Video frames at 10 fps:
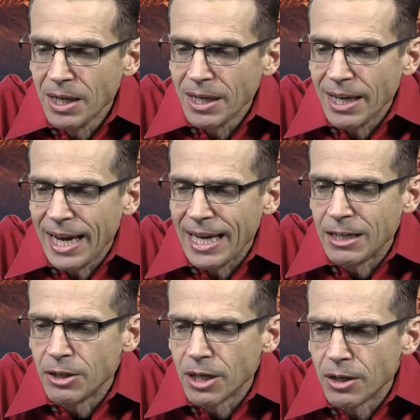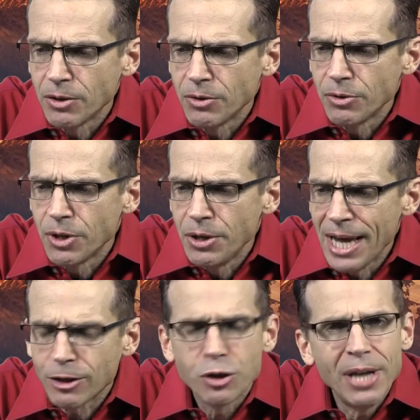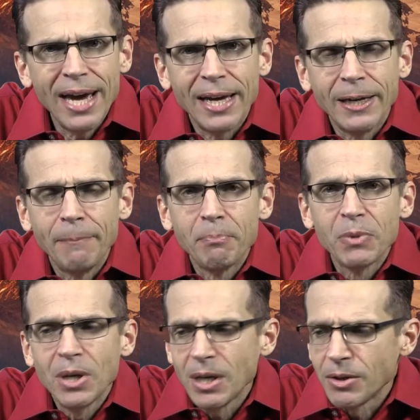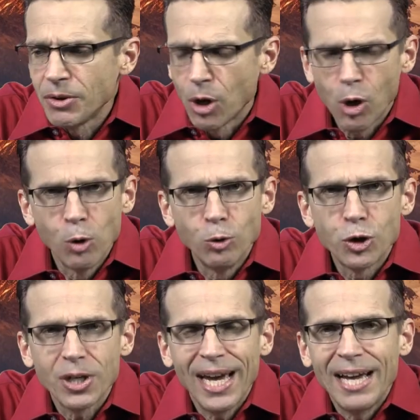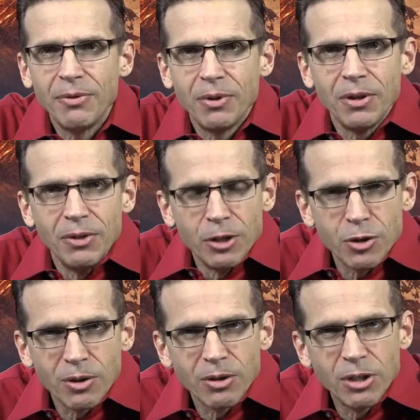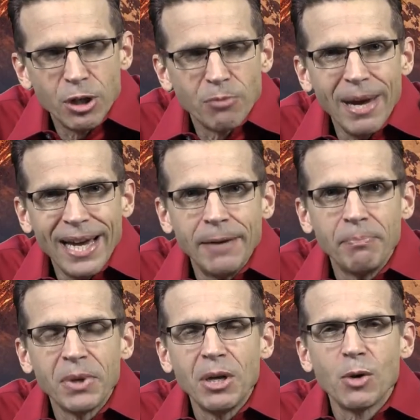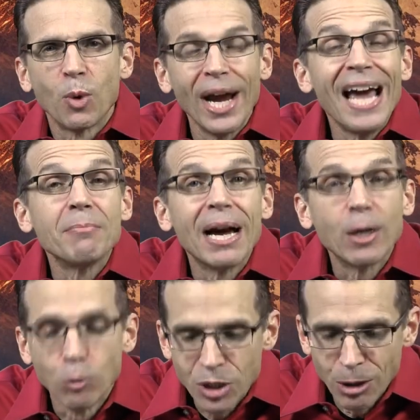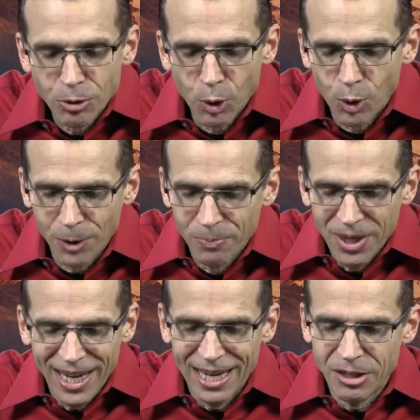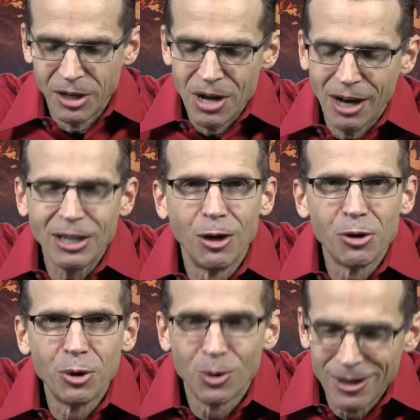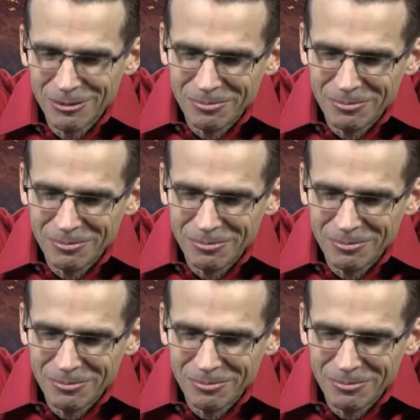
And uh, the next day, the host and this dear man were at my hotel door and uh, knocking on the door.